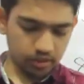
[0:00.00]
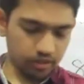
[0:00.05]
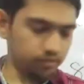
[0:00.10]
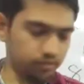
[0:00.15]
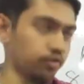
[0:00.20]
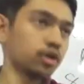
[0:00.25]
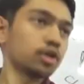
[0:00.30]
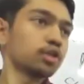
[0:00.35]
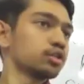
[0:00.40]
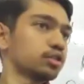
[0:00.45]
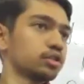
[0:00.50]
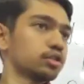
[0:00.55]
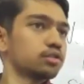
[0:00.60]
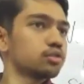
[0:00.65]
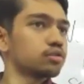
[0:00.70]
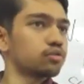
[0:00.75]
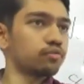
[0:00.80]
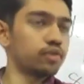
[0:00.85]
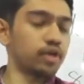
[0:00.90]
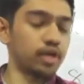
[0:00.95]
three
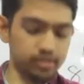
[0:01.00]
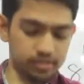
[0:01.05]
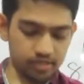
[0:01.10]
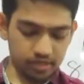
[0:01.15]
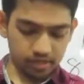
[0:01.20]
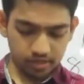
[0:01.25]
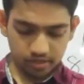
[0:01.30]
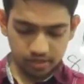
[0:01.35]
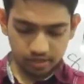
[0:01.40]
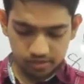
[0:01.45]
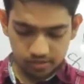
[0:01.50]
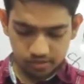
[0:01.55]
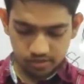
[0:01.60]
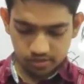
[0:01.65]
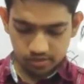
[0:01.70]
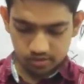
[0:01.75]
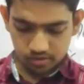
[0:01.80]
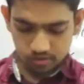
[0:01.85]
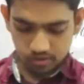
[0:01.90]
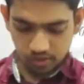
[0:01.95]
functions of
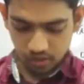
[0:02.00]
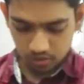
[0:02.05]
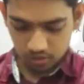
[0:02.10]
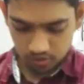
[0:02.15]
disaccharides.